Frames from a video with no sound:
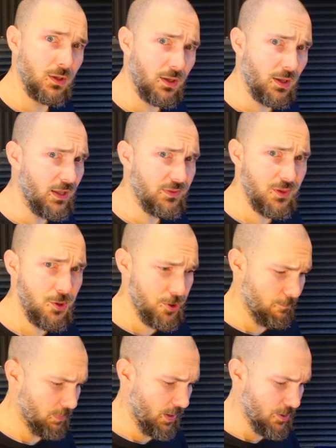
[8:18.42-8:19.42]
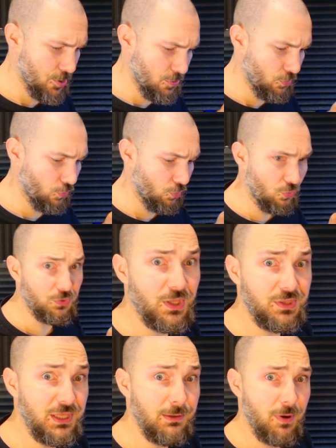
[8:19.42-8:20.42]
And this applies to the
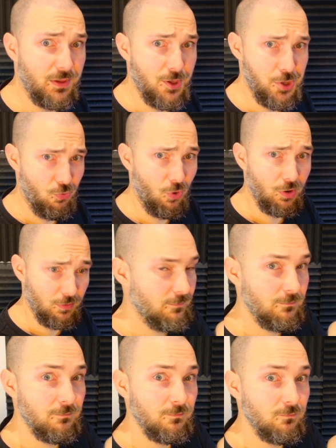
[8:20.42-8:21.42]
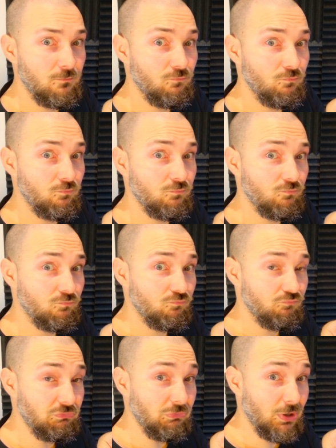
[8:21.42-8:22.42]
D-pad as well.
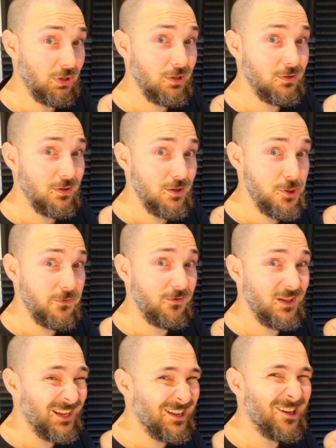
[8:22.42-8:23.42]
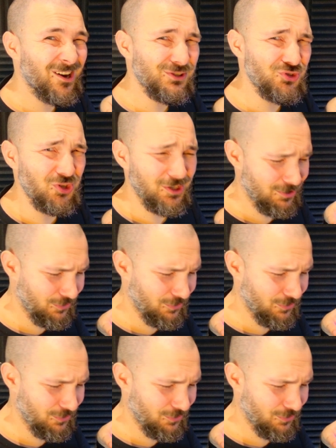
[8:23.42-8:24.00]
Again, it's very crunchy.